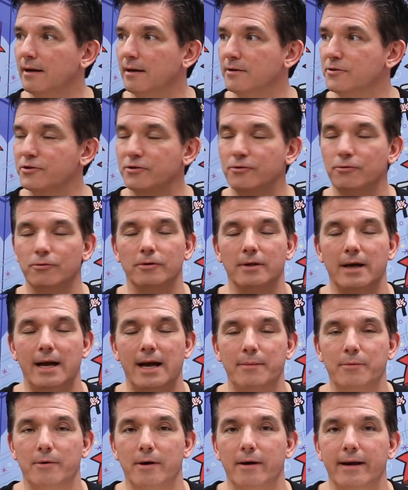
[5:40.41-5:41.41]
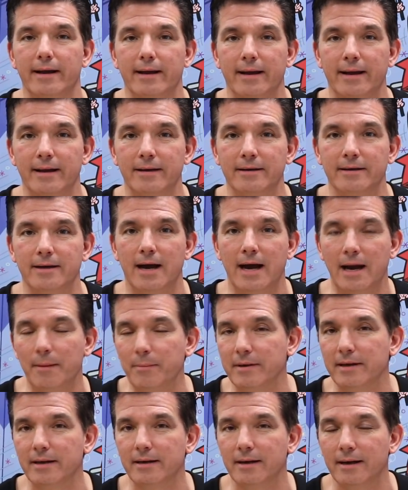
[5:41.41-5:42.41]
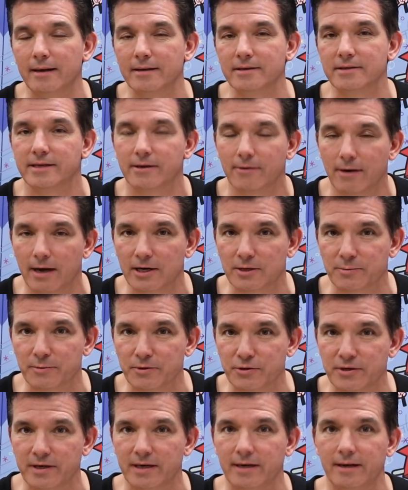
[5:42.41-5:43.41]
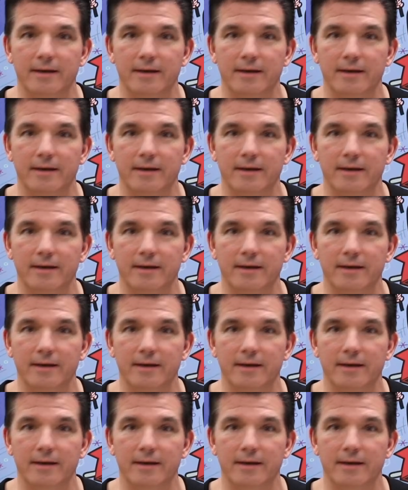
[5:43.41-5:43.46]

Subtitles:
school library and copy it on a Xerox machine.